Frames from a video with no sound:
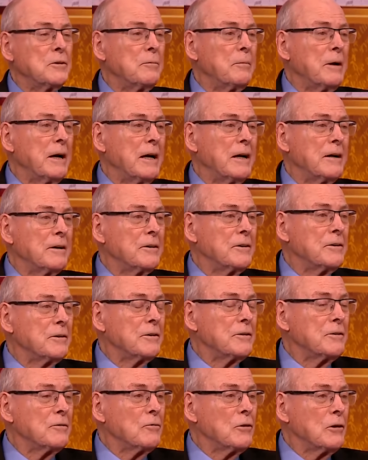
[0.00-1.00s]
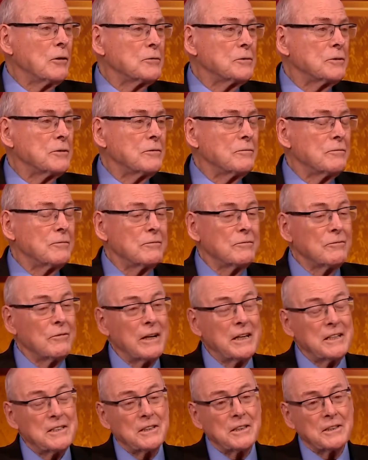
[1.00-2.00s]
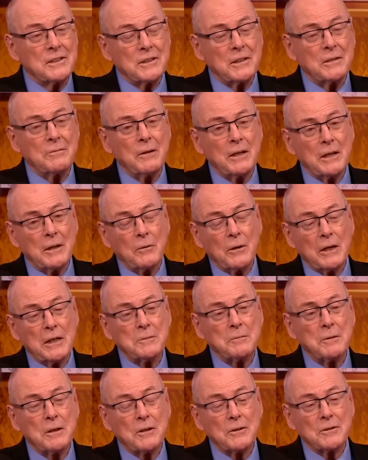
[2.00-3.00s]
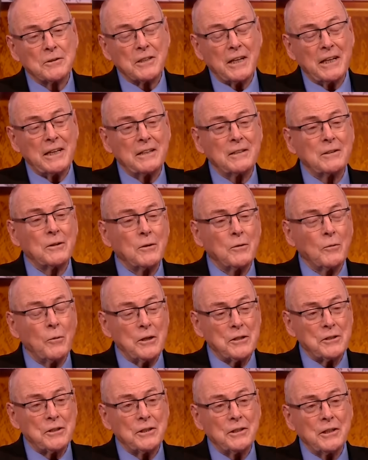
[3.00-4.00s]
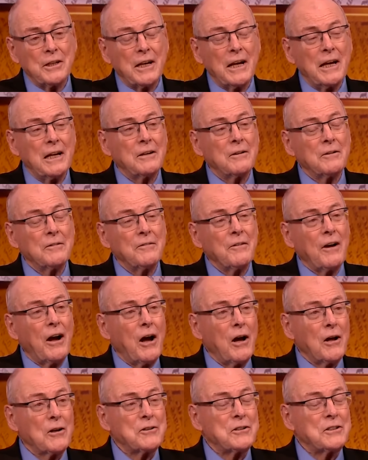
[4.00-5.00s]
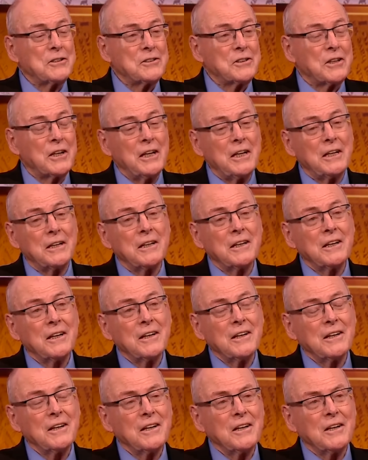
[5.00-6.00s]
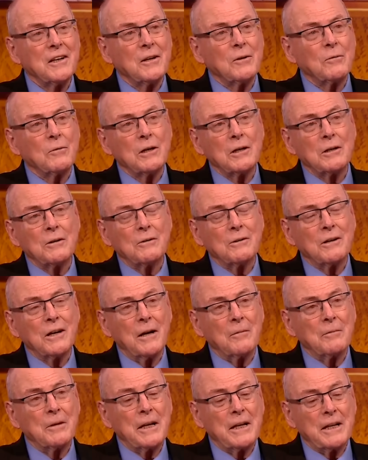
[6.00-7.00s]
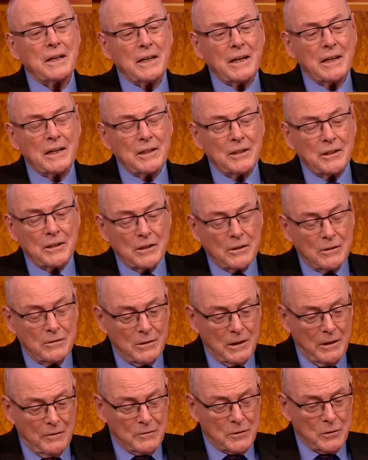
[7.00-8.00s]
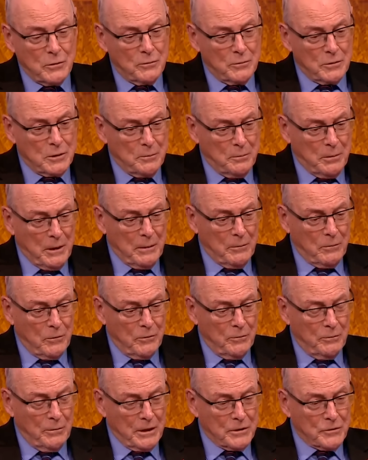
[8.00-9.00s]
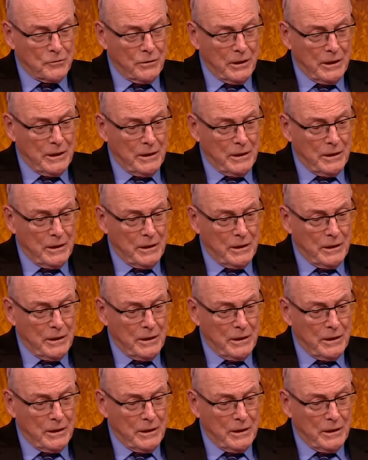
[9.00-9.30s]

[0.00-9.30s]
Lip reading: about, you know, the royals are racist in many ways because they questioned the colour of Archie's skin. Well, I mean, you know, I've talked to people with mixed